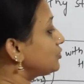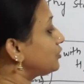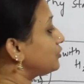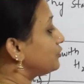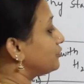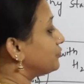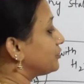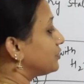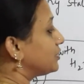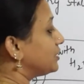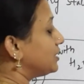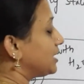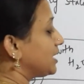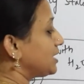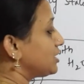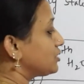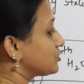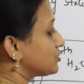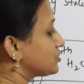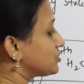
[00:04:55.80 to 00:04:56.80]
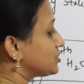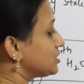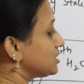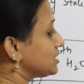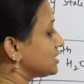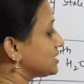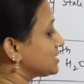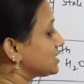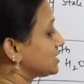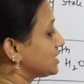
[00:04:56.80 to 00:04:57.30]
of
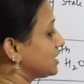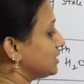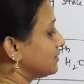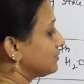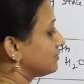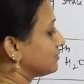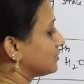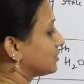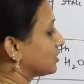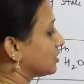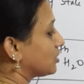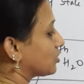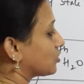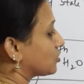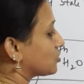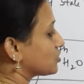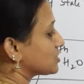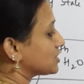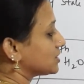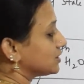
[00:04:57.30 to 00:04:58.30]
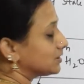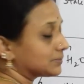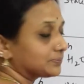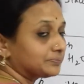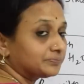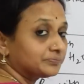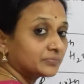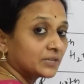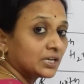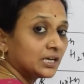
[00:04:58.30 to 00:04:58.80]
nitrogen is three, cross it.
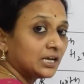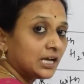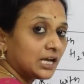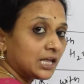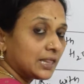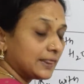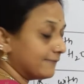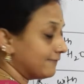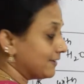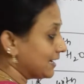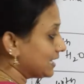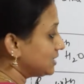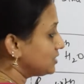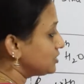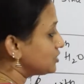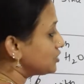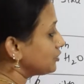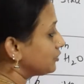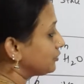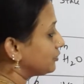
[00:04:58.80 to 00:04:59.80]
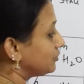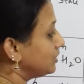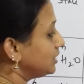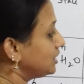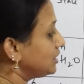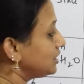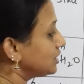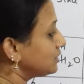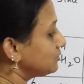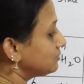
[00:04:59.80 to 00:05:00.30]
The valency of
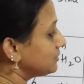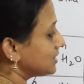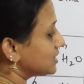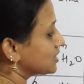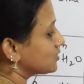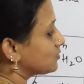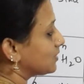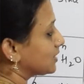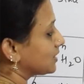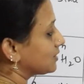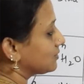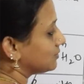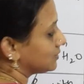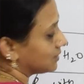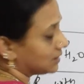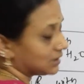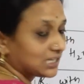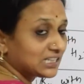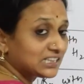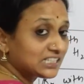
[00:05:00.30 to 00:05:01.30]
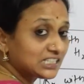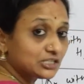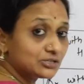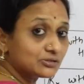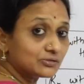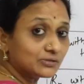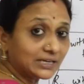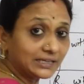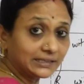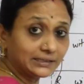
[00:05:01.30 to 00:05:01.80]
lithium is one, nothing
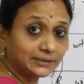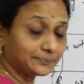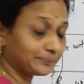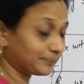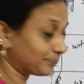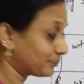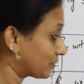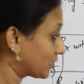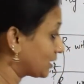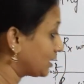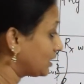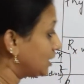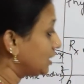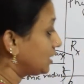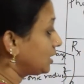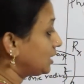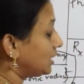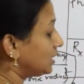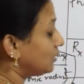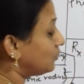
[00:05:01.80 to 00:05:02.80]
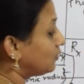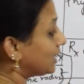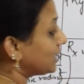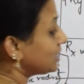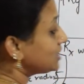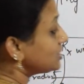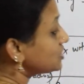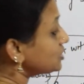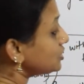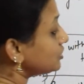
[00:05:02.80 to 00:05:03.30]
to write. The
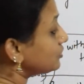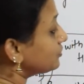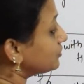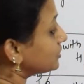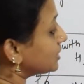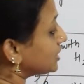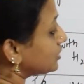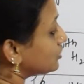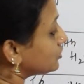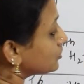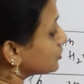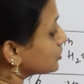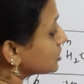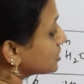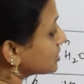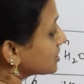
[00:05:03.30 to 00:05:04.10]
valency of nitrogen